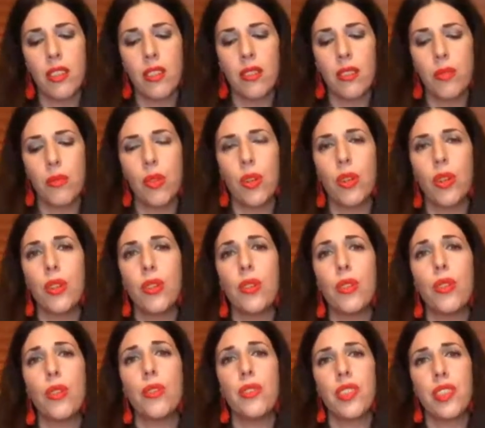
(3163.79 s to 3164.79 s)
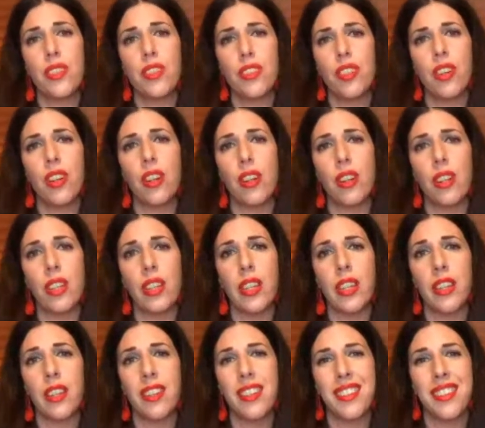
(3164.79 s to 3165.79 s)
Rosie,
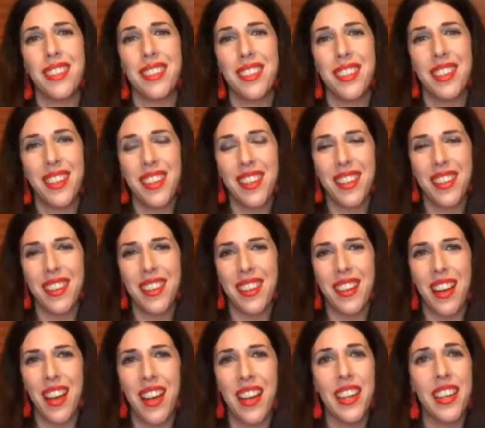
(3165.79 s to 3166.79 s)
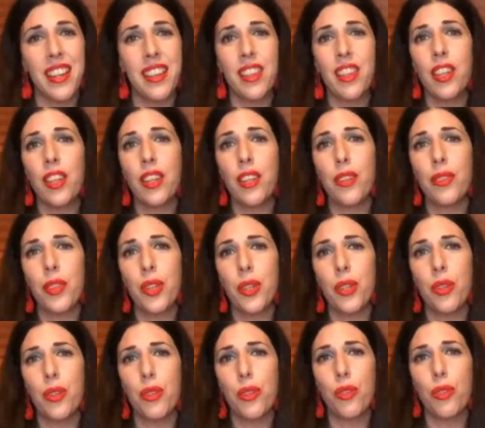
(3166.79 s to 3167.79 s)
darling, I love
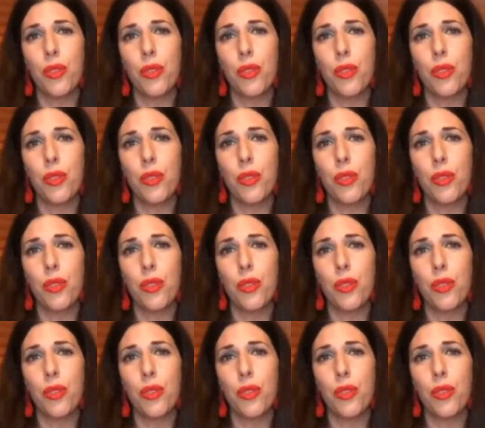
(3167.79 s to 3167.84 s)
you.